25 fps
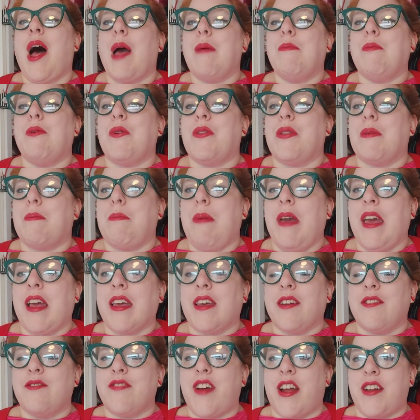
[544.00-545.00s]
I bought the
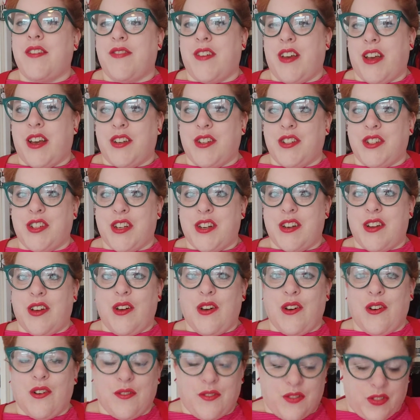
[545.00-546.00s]
pink and red version
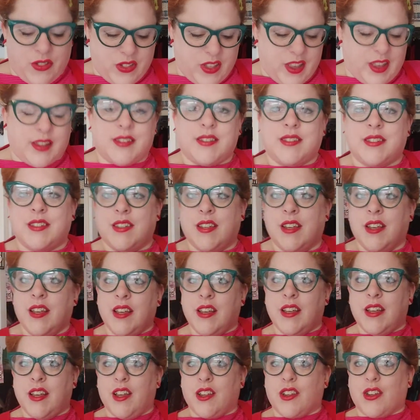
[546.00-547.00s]
of this
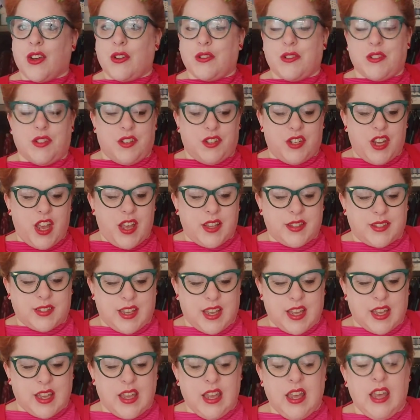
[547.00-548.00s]
cotton
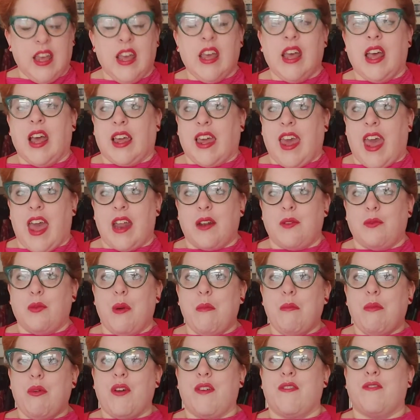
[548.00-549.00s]
jersey. Again,
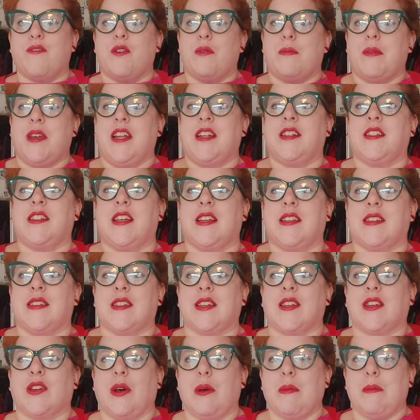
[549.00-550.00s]
1.4 meters
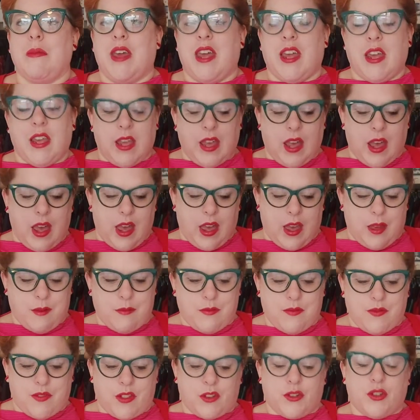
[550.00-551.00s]
got me
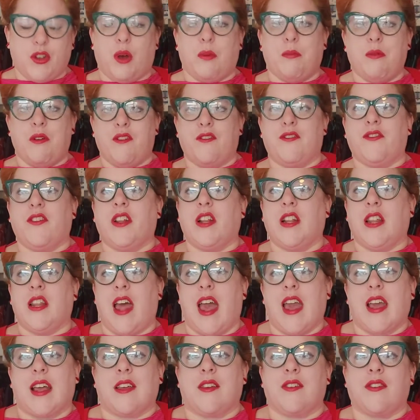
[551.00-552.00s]
the top at full
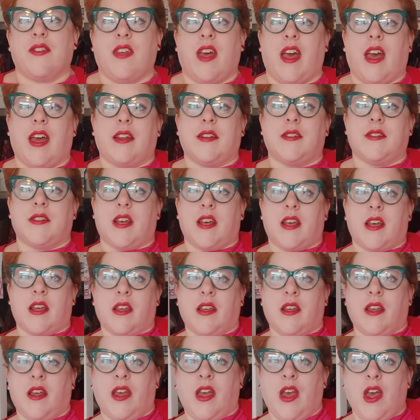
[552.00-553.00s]
length and a
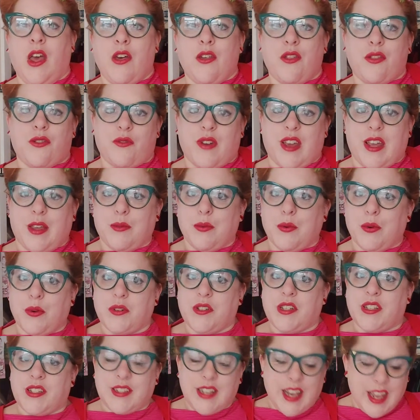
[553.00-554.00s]

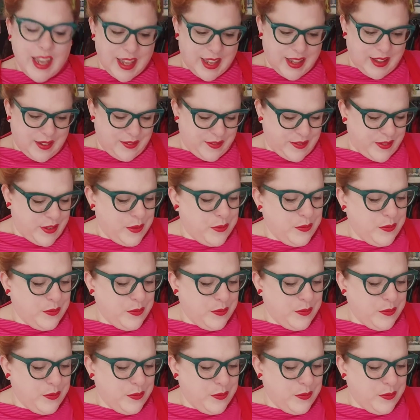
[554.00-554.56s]
3/4 sleeve.